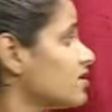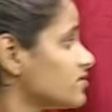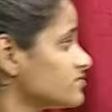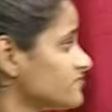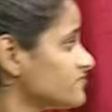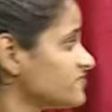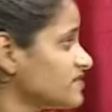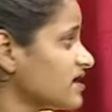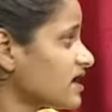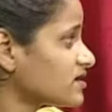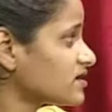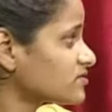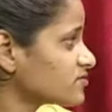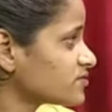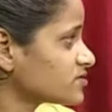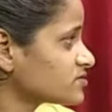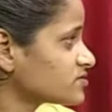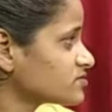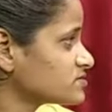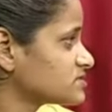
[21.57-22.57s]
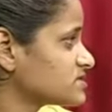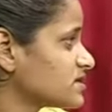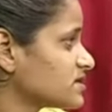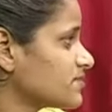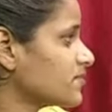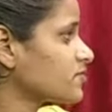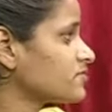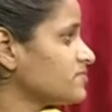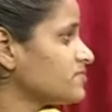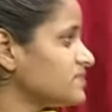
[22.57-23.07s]
we are going to see
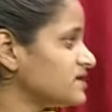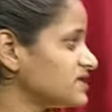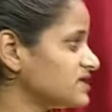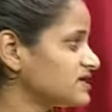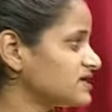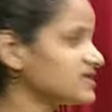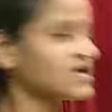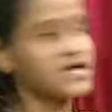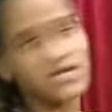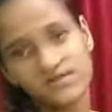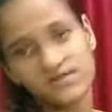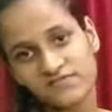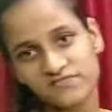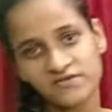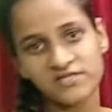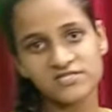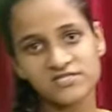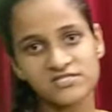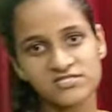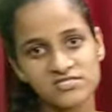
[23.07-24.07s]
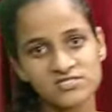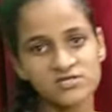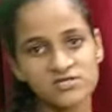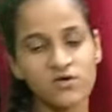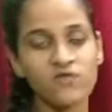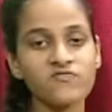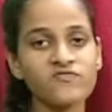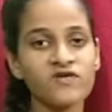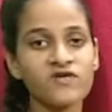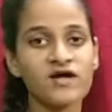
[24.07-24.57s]
about meaning and features
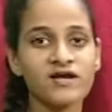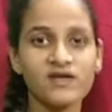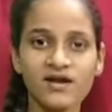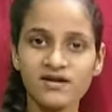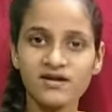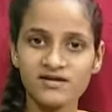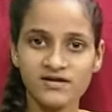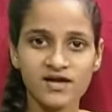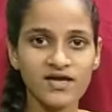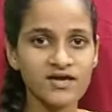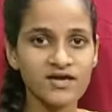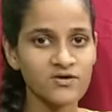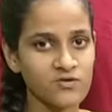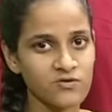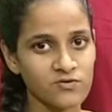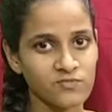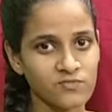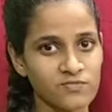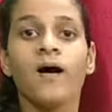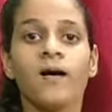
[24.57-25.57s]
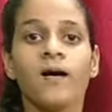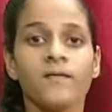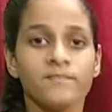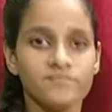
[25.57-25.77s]
of Karnataka economy.